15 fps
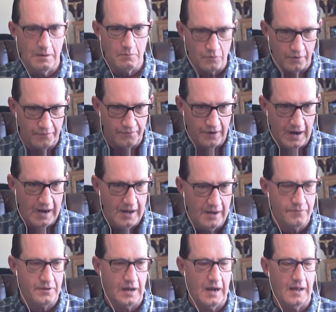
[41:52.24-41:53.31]
I am
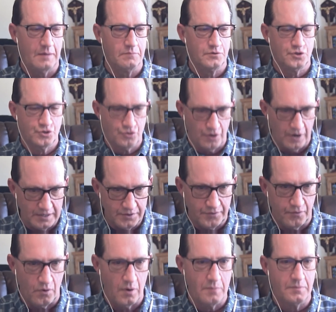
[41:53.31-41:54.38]
revived. I am
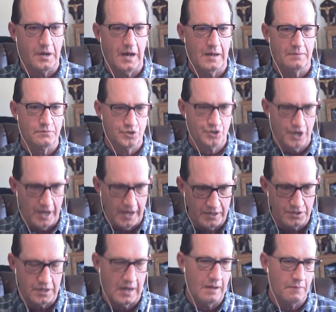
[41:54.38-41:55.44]
transformed. I am
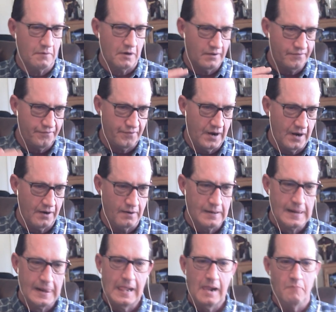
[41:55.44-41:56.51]
changed. I am on
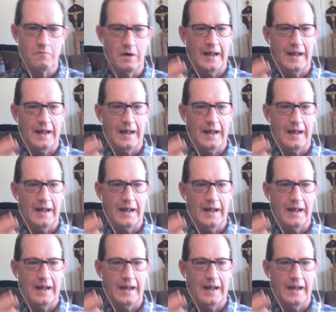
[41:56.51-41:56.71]
fire.